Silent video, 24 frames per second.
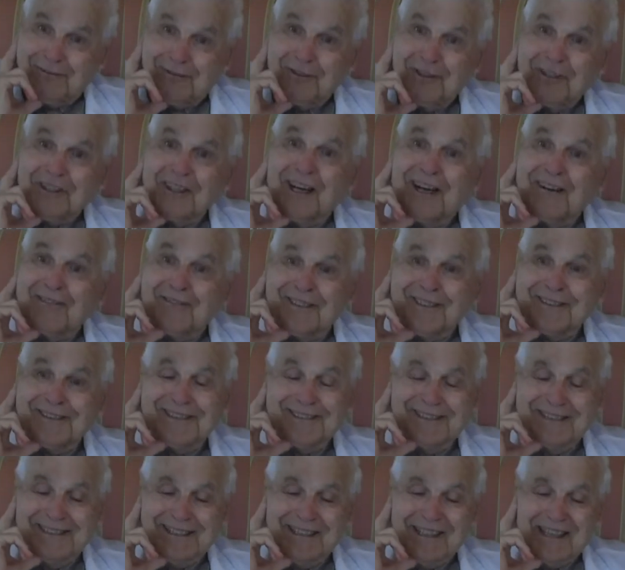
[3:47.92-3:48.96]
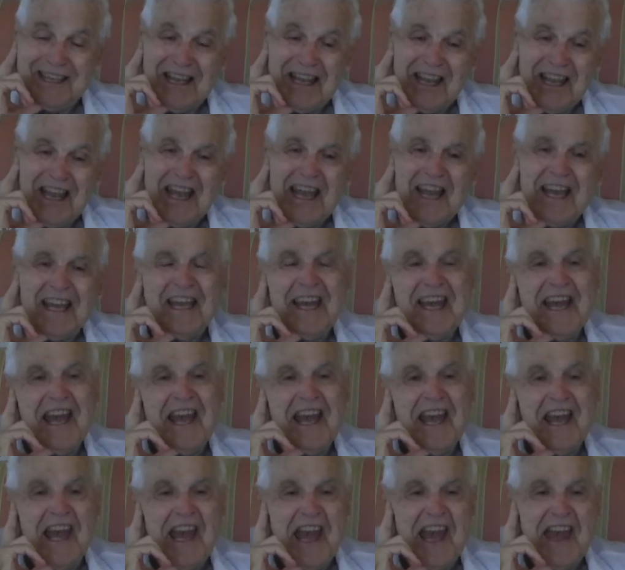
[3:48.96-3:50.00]
the governor.
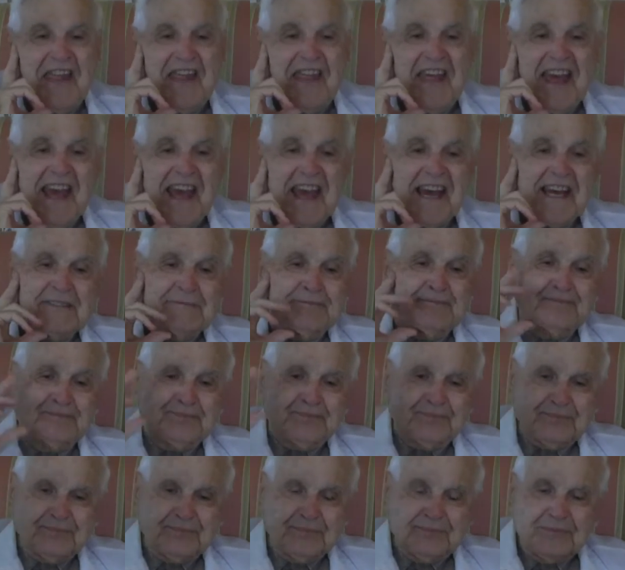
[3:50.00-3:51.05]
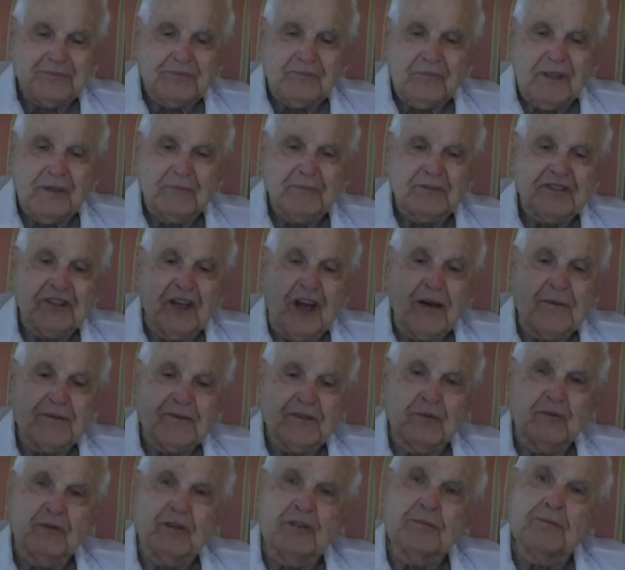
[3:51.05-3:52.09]
And then, Mr.
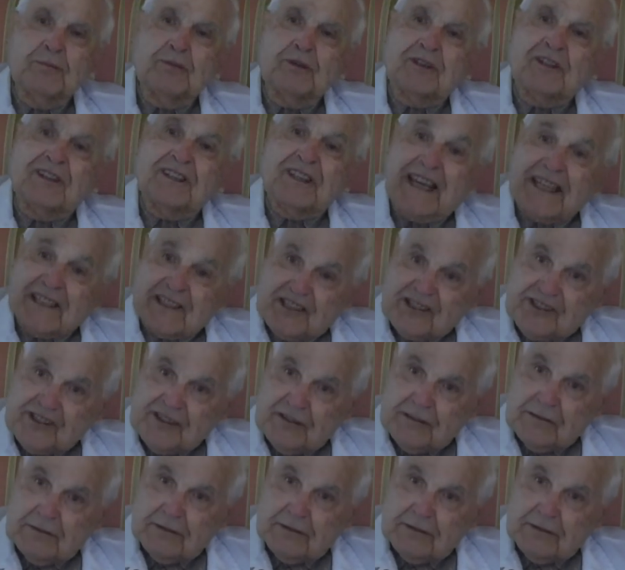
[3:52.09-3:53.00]
Thompson wanted to put lights